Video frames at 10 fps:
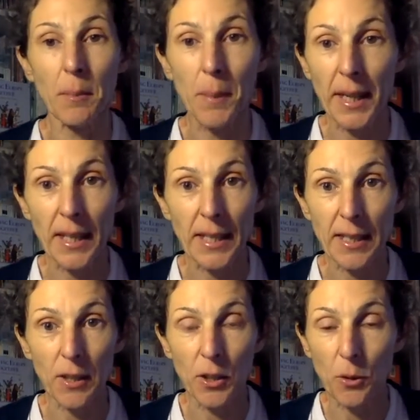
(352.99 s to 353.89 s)
Make a
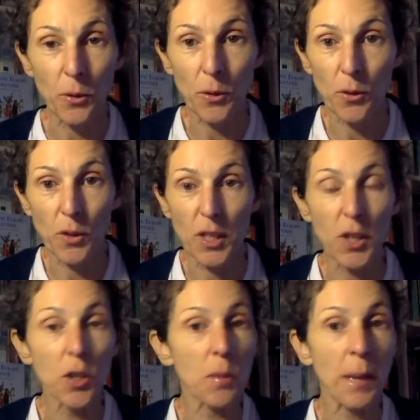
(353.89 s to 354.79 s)
little,
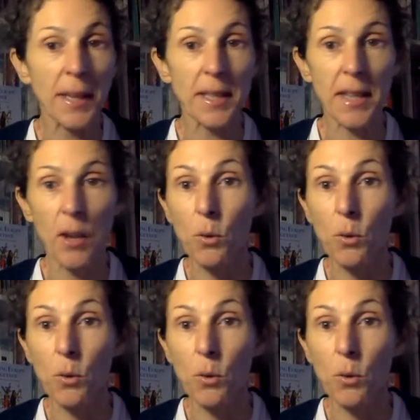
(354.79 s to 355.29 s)
teachers might say,